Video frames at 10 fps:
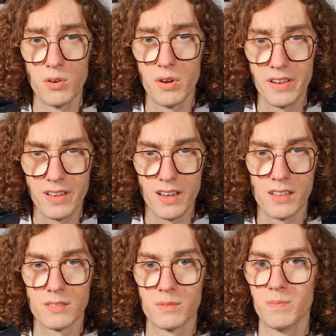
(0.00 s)

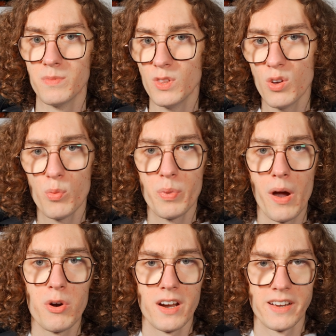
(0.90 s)
again, no
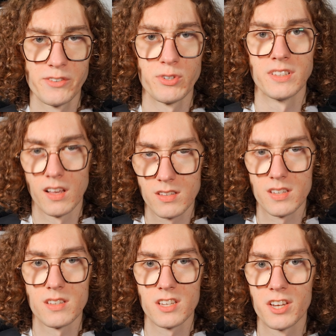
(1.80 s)
power hungry
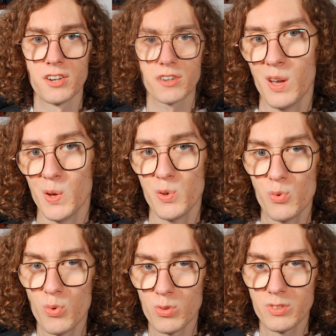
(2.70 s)
nonsense here. You
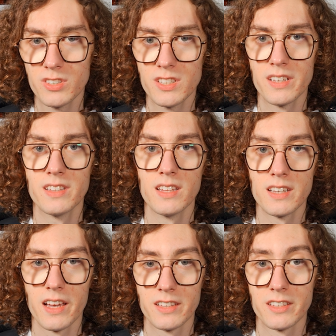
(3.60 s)
won't need a
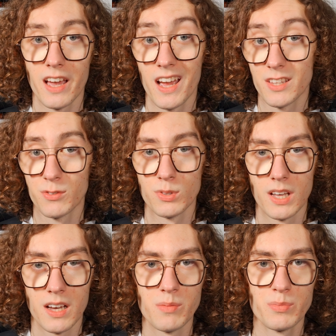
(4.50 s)
dedicated headphone
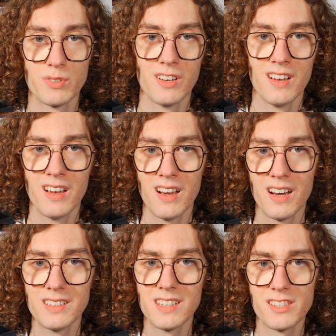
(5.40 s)
amp
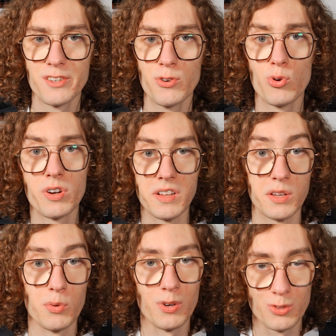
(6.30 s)
unless you really
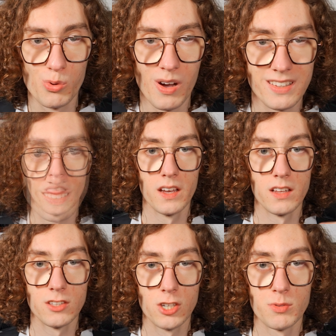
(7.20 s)
want one.
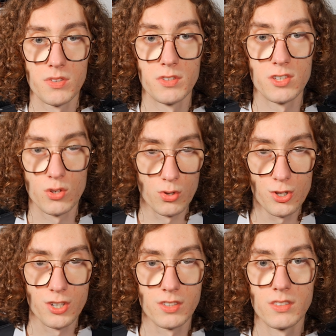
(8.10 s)
In terms of
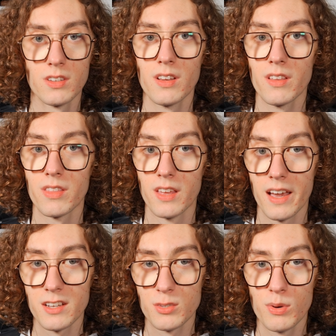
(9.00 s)
distortion, the
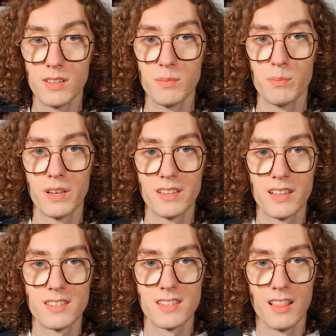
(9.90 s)
X1
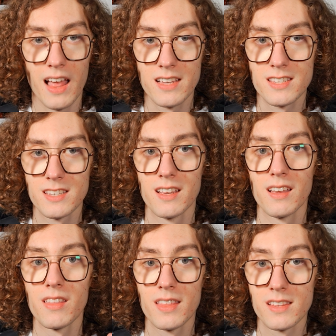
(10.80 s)
maintains less
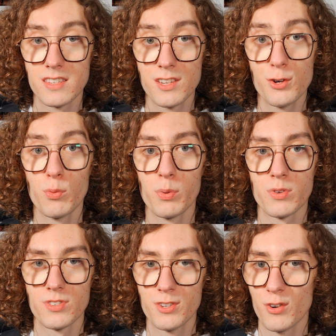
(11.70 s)
than
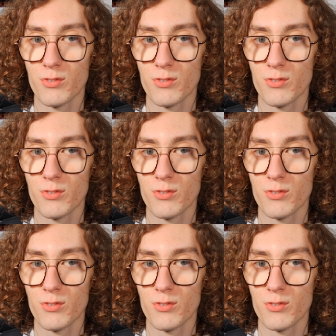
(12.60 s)
0.05%